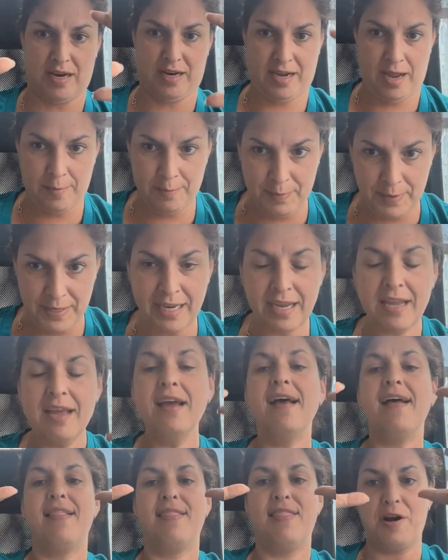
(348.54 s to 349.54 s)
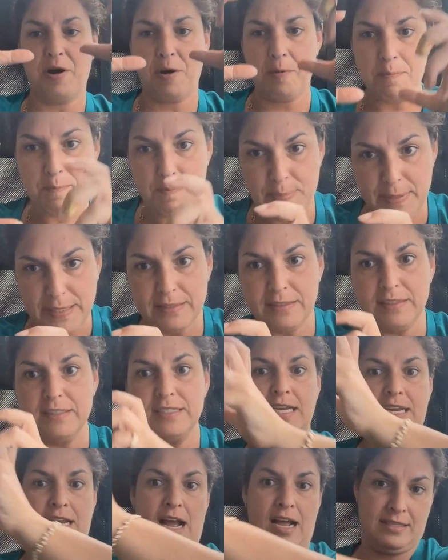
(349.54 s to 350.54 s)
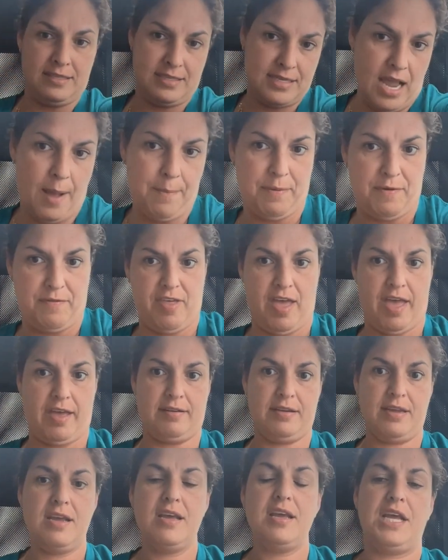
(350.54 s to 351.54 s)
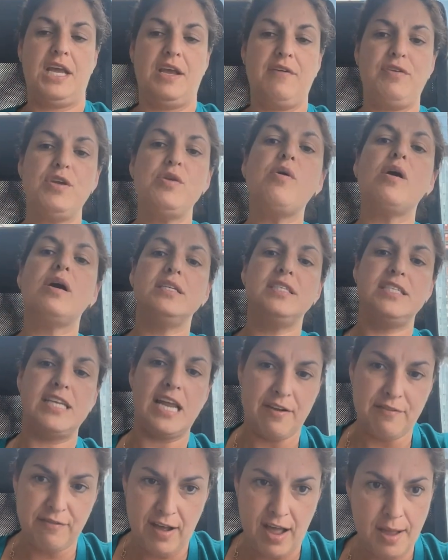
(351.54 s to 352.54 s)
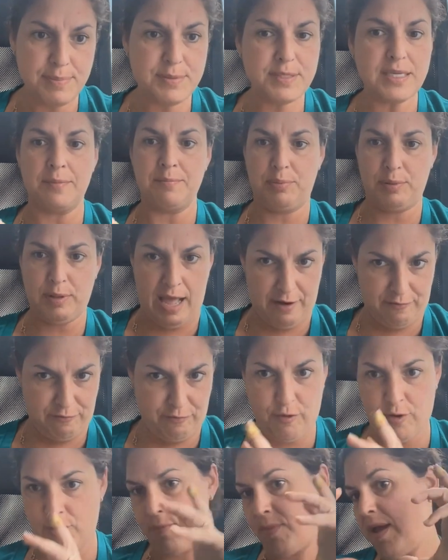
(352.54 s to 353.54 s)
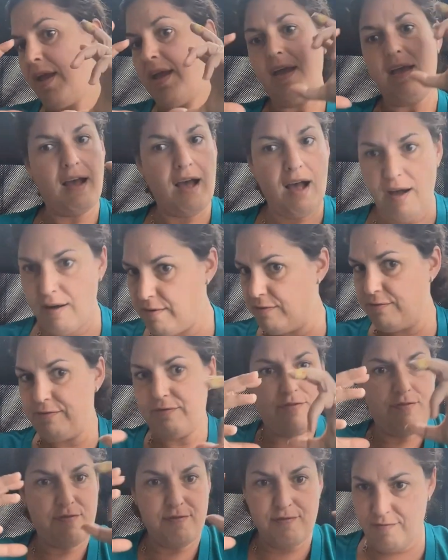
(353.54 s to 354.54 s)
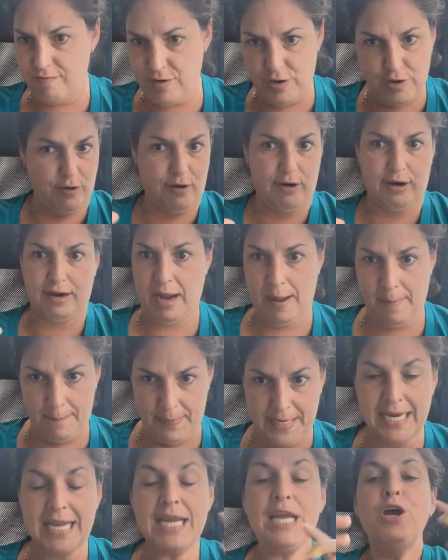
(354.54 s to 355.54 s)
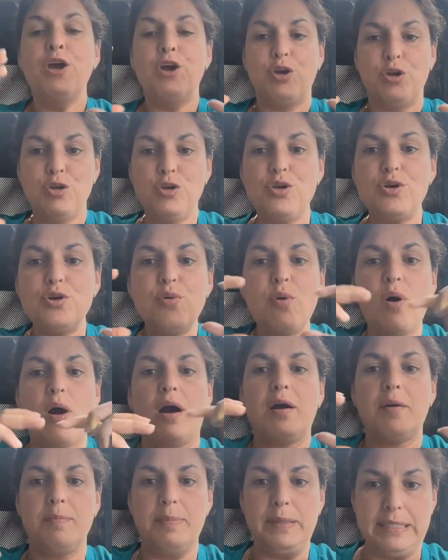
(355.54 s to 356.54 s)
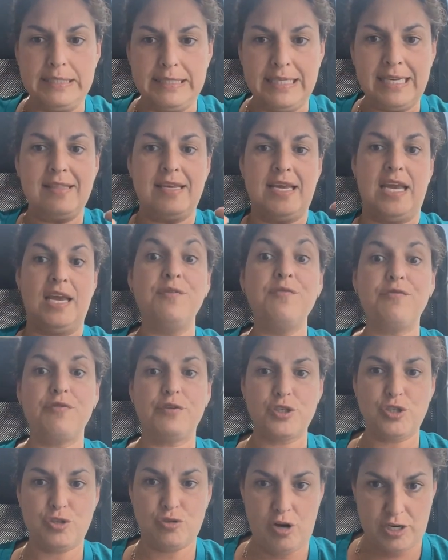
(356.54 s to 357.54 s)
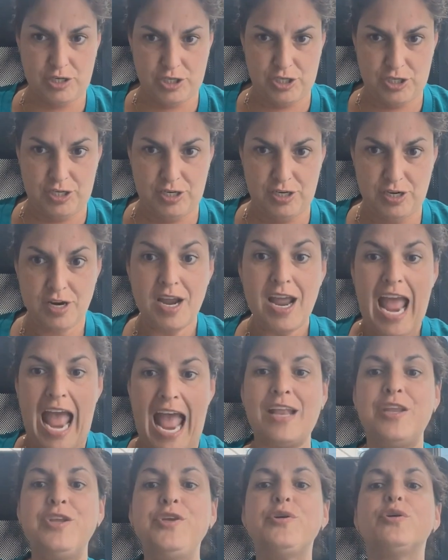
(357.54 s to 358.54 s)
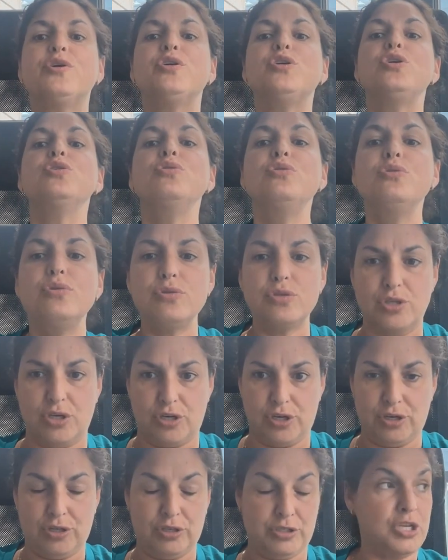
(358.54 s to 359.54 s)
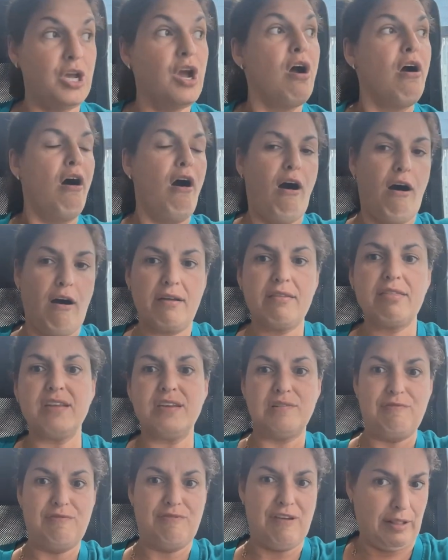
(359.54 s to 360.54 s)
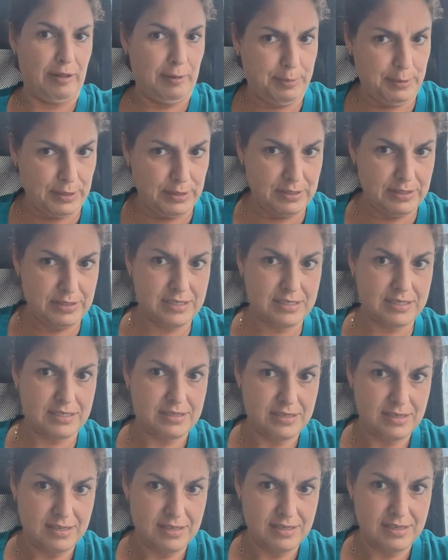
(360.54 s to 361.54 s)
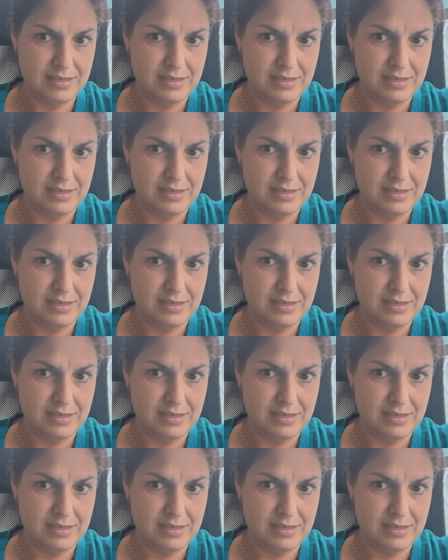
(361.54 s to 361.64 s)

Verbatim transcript: within a company that are building on top of that. If you are DevOps and platform of your company, you are building the infrastructure and your users are the developers